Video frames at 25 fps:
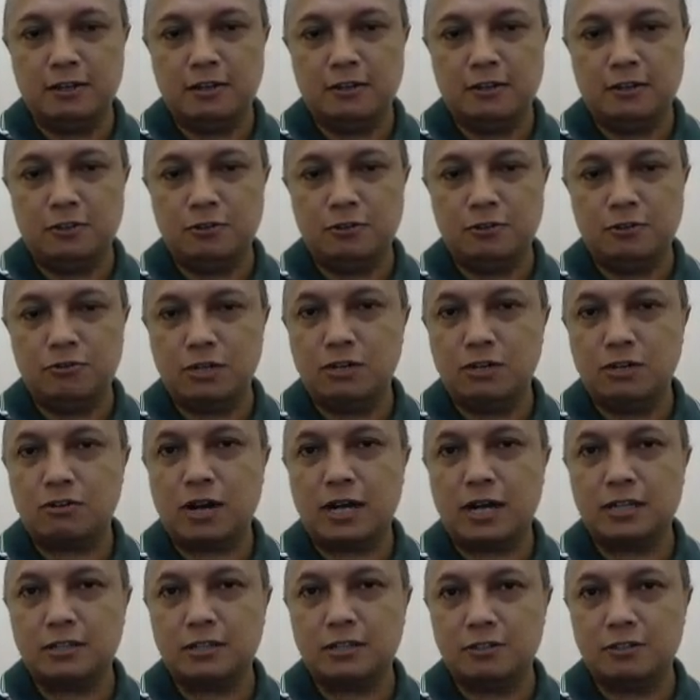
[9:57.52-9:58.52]
you
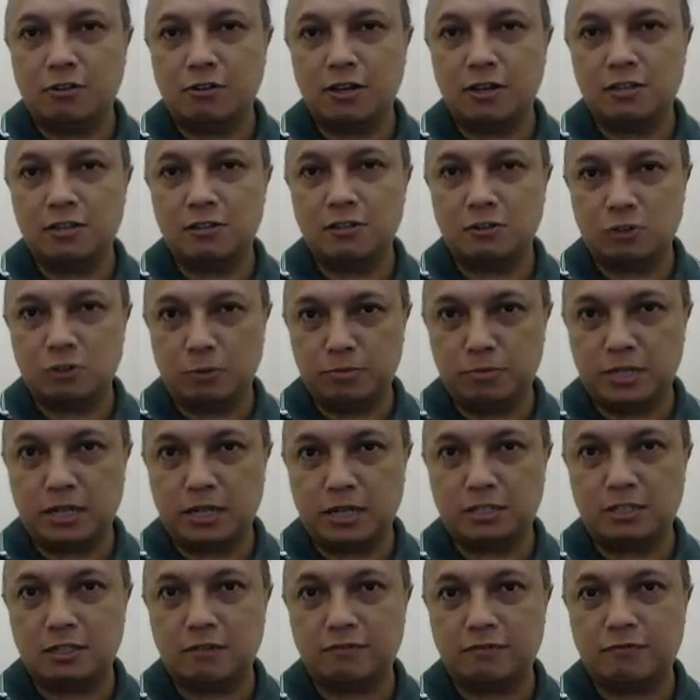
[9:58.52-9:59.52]
rewrite your research
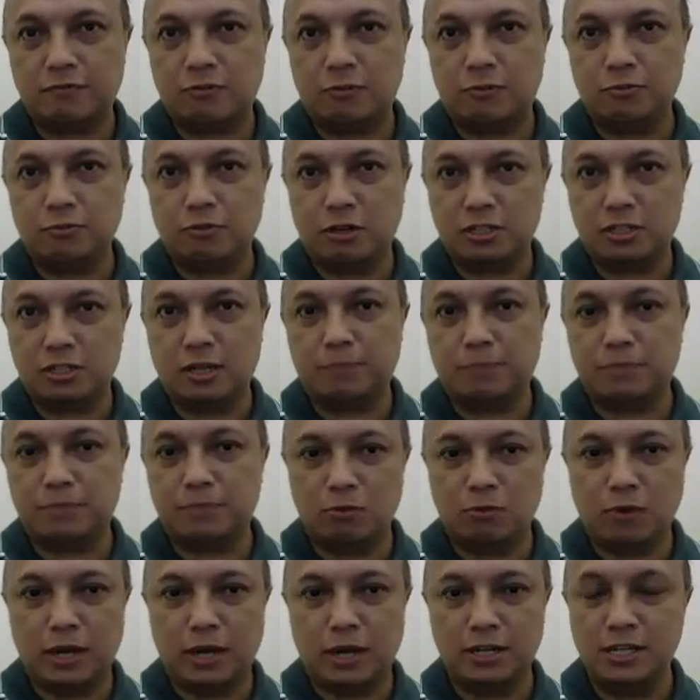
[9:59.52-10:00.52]
objective from your
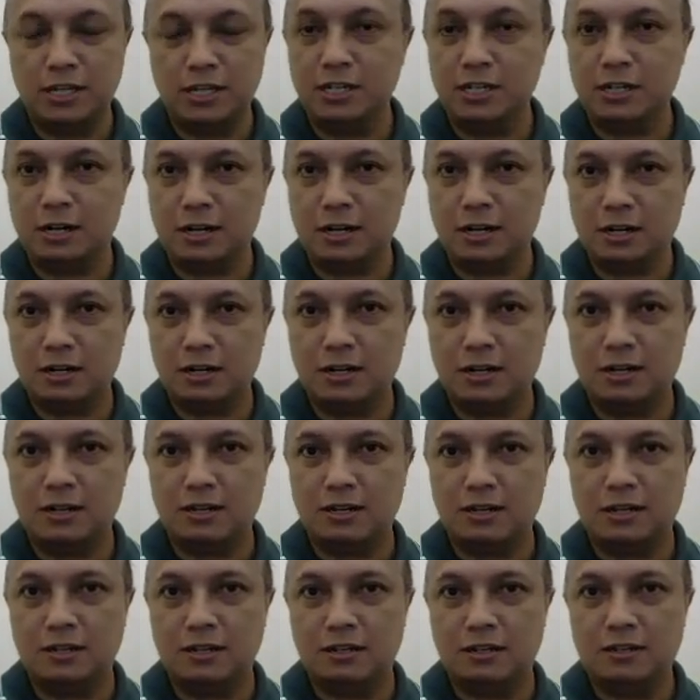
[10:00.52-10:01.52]
chapter 1 here,
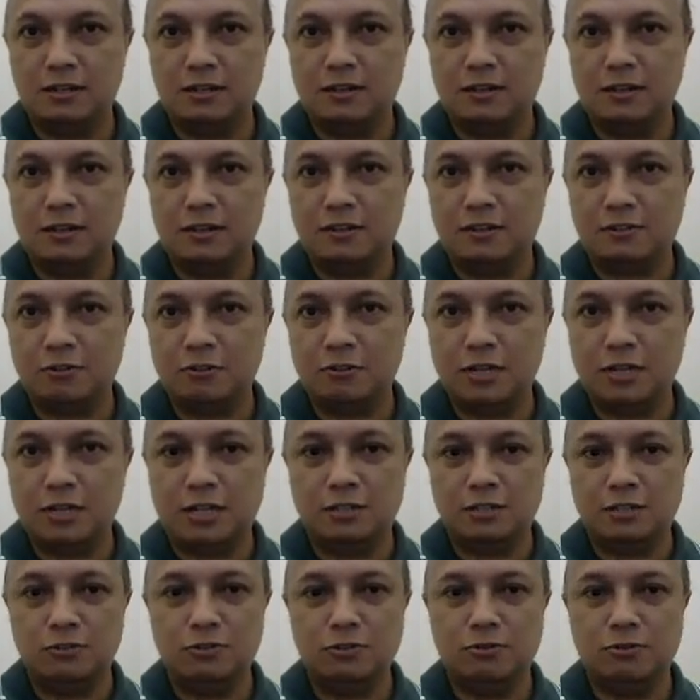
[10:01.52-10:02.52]
so
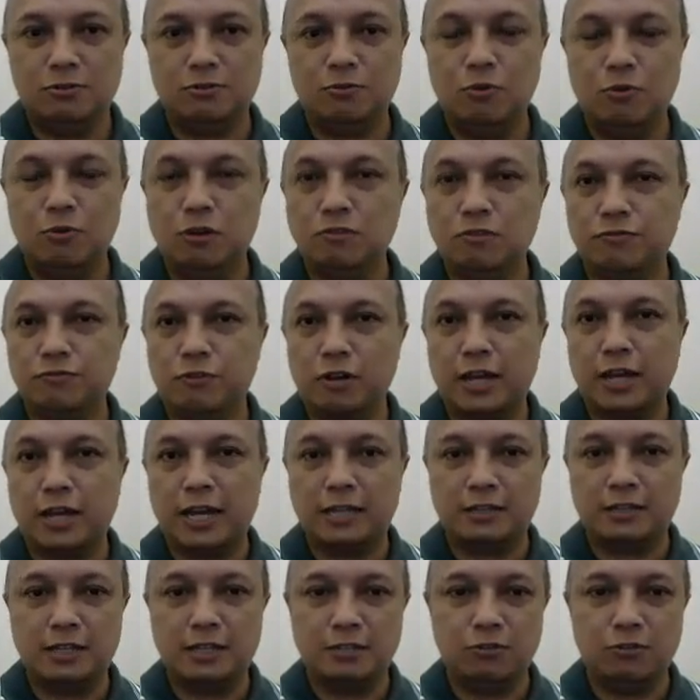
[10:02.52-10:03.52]
that you won't
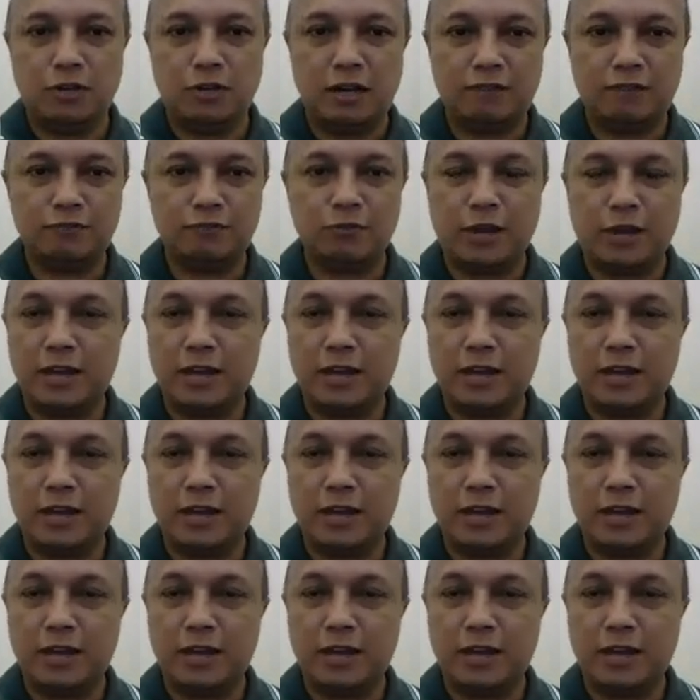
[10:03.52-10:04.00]
forget that you have to